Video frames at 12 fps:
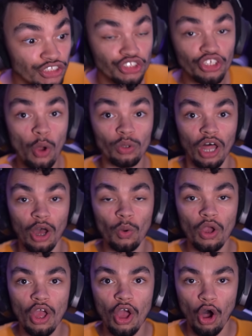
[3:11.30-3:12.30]

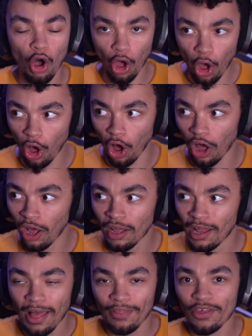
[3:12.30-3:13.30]
solo or
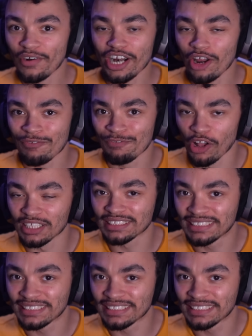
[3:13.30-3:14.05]
they're in a full